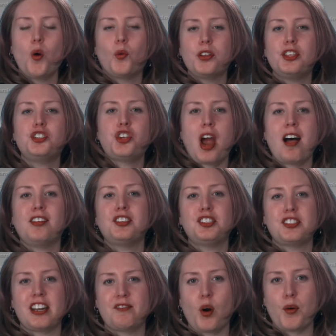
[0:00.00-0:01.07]
One of the
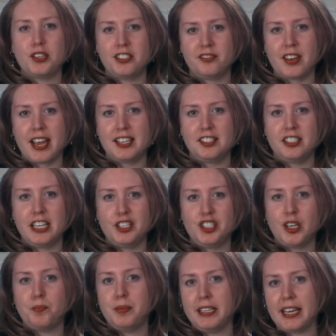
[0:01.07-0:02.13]
challenges that I've always faced
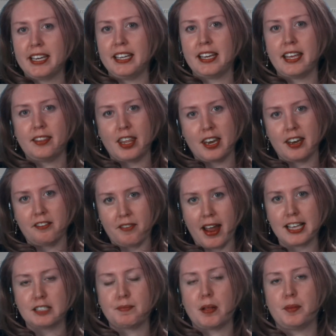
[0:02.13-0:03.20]
teaching beginning and then
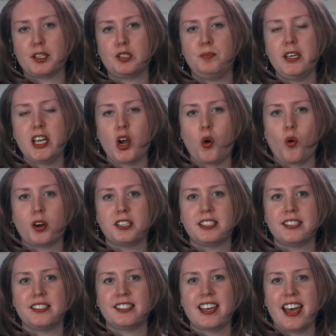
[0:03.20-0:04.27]
advanced public speaking
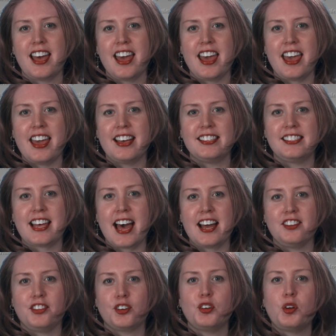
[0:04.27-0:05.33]
courses is
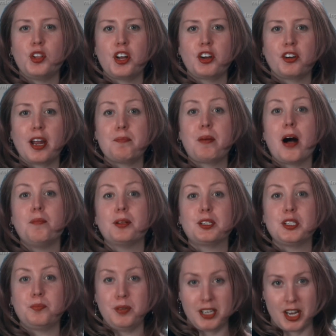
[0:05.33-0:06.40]
that they're no longer a public
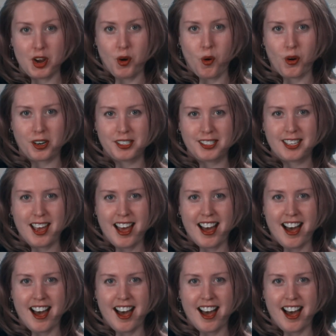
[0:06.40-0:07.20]
speaking course.